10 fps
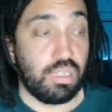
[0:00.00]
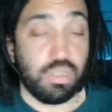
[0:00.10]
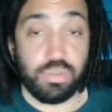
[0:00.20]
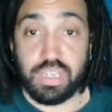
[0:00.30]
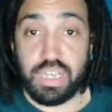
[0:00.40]

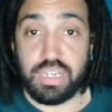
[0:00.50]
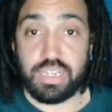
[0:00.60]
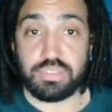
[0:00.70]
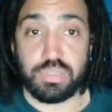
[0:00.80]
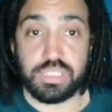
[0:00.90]
Okay,
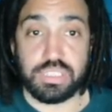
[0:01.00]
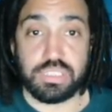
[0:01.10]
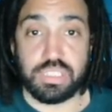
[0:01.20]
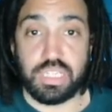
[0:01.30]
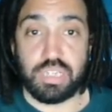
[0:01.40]
next
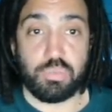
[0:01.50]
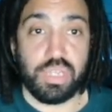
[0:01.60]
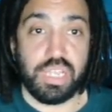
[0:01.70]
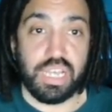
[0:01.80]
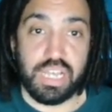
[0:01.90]
question, and
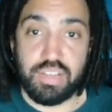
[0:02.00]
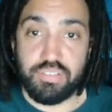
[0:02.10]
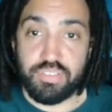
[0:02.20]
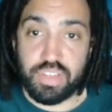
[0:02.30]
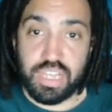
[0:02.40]
we
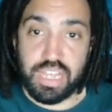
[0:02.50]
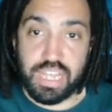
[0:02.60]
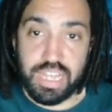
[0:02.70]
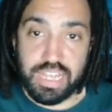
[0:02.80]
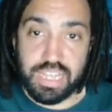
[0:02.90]
have that
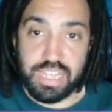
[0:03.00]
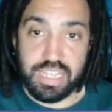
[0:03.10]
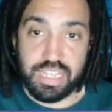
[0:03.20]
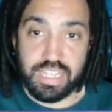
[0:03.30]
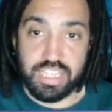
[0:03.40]
A
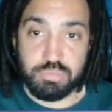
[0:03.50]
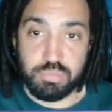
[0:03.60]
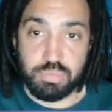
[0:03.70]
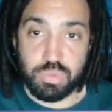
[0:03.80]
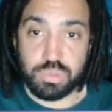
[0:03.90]
is
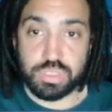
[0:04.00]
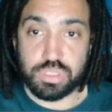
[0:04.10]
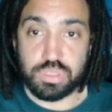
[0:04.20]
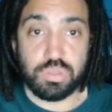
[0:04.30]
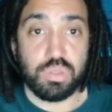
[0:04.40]

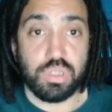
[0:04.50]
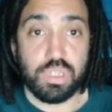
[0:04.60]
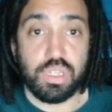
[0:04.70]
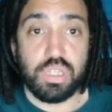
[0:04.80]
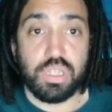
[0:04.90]
proportional
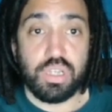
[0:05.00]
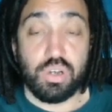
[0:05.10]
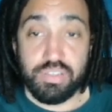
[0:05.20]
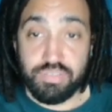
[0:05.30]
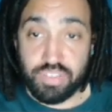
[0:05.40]
or
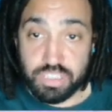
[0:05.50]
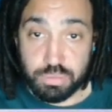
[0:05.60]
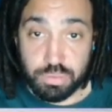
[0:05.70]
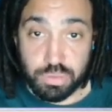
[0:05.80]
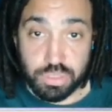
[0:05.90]
inverse
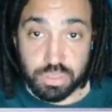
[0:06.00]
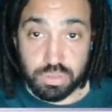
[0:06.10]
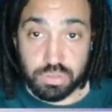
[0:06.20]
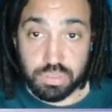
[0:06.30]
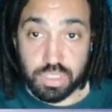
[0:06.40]

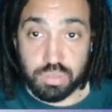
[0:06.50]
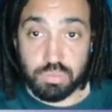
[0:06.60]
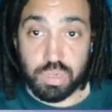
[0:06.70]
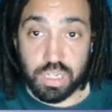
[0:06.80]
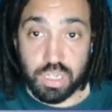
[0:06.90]
proportional, so
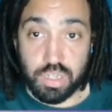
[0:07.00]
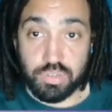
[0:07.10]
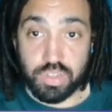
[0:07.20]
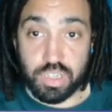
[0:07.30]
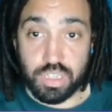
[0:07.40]
1
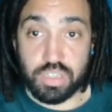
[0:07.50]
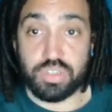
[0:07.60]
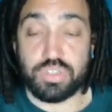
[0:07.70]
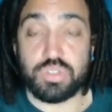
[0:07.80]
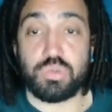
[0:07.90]
over
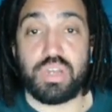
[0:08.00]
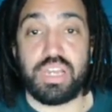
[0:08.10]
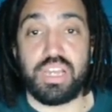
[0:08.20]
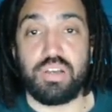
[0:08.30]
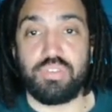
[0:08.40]
the
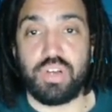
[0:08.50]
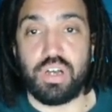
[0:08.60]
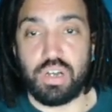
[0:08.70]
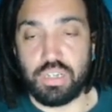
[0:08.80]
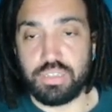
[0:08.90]
square of
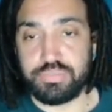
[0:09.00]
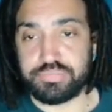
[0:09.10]
r.